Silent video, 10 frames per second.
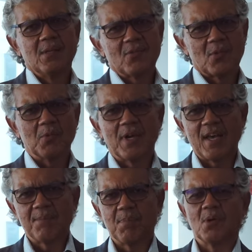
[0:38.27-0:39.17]
So we'll
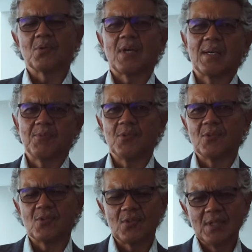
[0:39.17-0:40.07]
have both
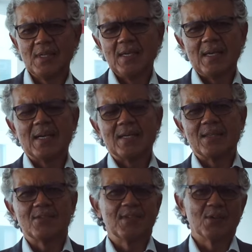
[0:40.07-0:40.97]
options. Uh,
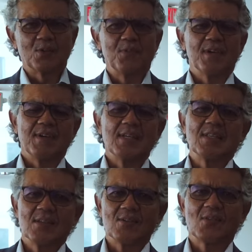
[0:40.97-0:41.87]
this Delta
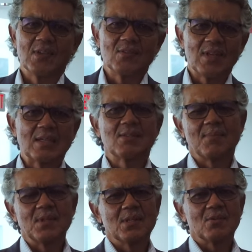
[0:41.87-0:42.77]
variant is, is not
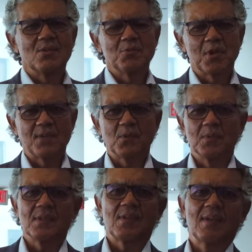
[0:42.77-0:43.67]
something to trifle
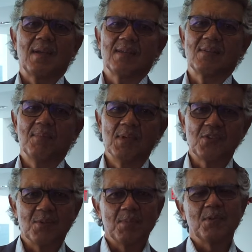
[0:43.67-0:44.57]
with, as I
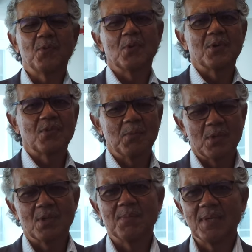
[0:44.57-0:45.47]
mentioned before, so we're
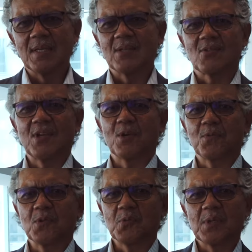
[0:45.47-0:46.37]
going to be as
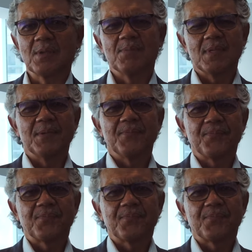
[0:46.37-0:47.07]
careful as we can be.